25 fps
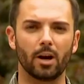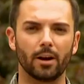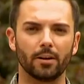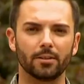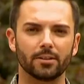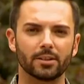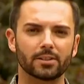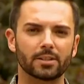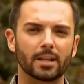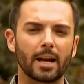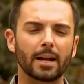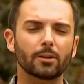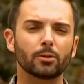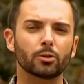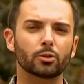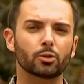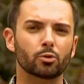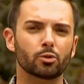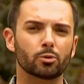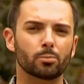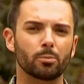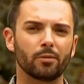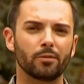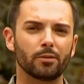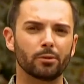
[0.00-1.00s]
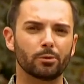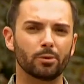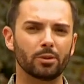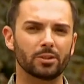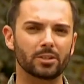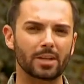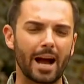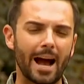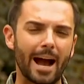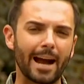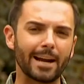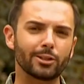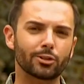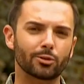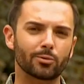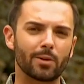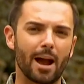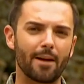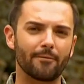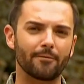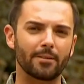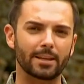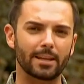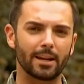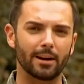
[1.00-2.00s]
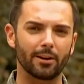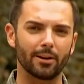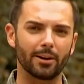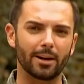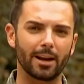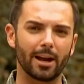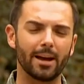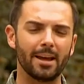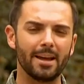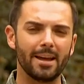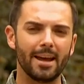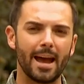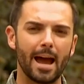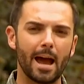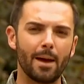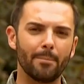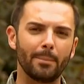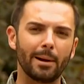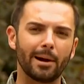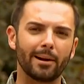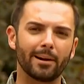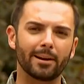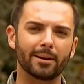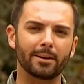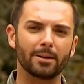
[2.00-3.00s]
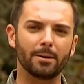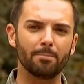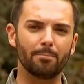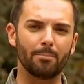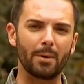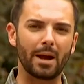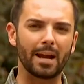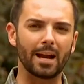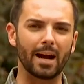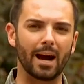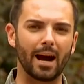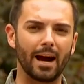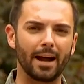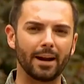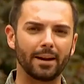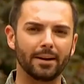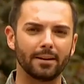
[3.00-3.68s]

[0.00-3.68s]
The cyclist was moving through this high traffic area at Marion and Bayonne.